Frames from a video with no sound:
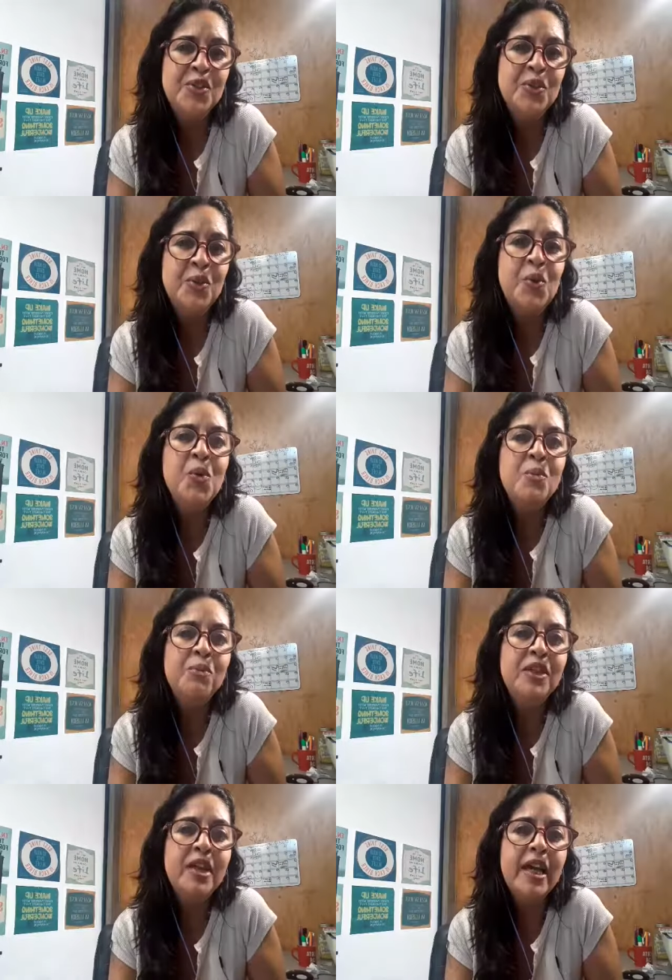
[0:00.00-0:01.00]
To
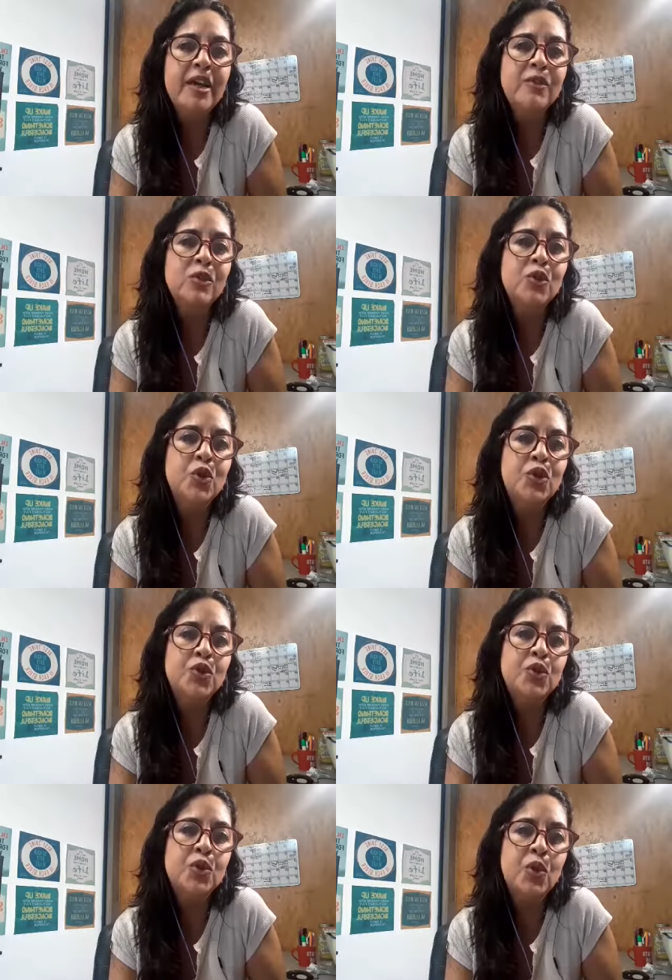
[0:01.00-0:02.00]
be able to
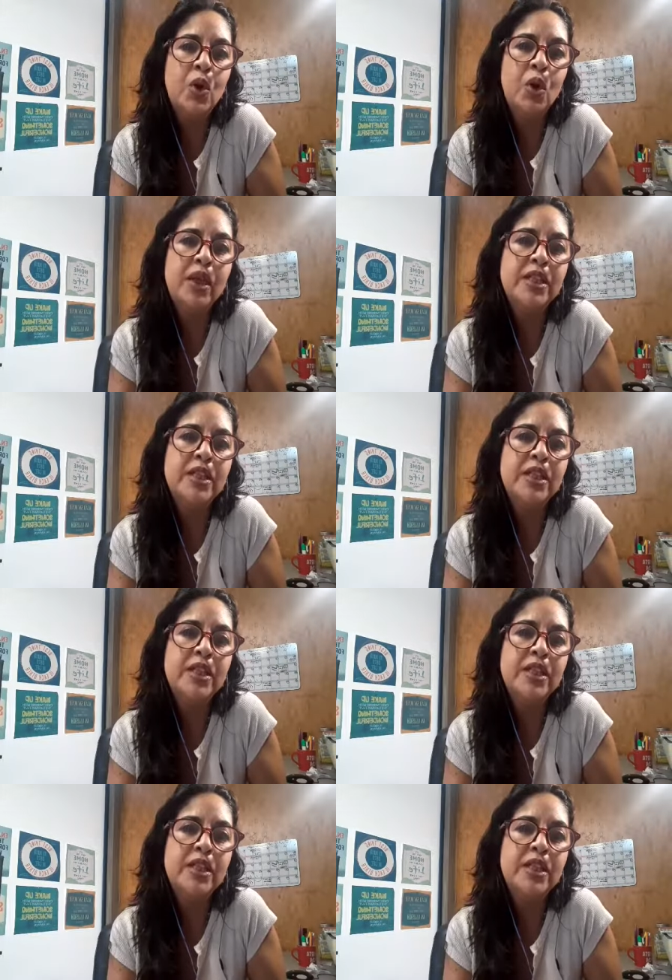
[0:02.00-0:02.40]
control